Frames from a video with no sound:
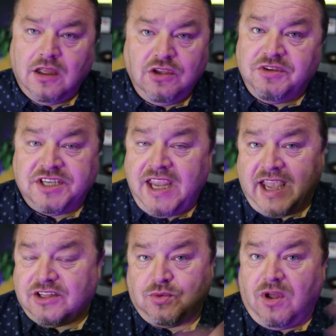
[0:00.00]
And you see
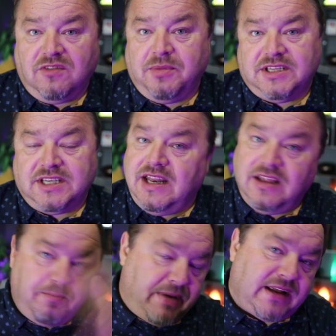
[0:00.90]
it, 12 months in,
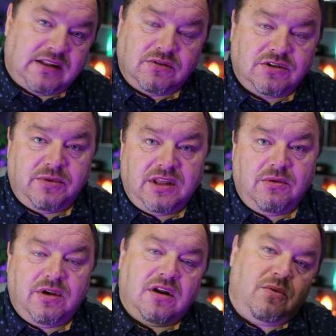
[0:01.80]
they're back down to where they were.